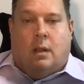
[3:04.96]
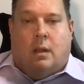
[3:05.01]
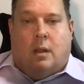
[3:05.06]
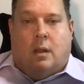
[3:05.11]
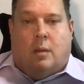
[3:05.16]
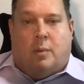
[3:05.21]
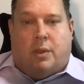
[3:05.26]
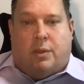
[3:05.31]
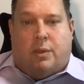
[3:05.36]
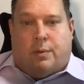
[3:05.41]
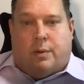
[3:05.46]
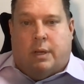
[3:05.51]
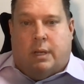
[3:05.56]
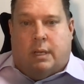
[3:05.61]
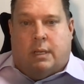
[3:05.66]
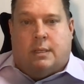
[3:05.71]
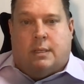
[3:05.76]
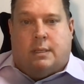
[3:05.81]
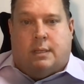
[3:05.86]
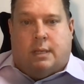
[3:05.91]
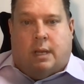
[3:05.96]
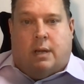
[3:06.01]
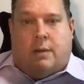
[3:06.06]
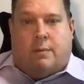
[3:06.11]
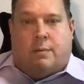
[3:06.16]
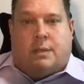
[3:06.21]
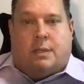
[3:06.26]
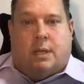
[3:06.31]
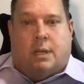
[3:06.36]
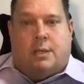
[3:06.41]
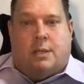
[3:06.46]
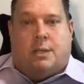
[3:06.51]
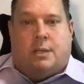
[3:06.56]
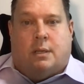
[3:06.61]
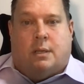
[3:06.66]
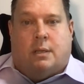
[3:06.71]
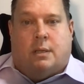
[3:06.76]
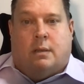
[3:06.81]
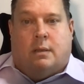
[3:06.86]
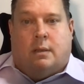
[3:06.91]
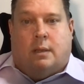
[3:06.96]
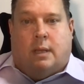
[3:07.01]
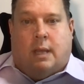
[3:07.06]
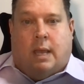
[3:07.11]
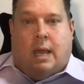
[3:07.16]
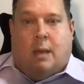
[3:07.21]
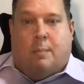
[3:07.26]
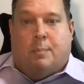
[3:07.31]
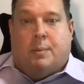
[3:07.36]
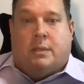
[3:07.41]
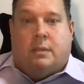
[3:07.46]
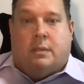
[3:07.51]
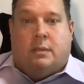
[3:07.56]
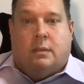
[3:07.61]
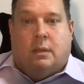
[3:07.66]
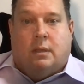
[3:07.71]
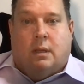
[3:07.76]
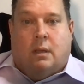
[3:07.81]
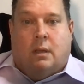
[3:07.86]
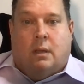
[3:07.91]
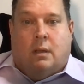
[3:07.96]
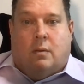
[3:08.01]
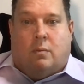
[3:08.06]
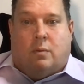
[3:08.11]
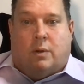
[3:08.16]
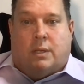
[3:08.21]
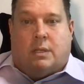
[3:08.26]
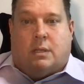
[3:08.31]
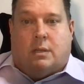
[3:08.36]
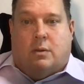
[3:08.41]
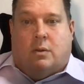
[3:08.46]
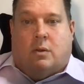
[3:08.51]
Number 3 is data retention gaps, risk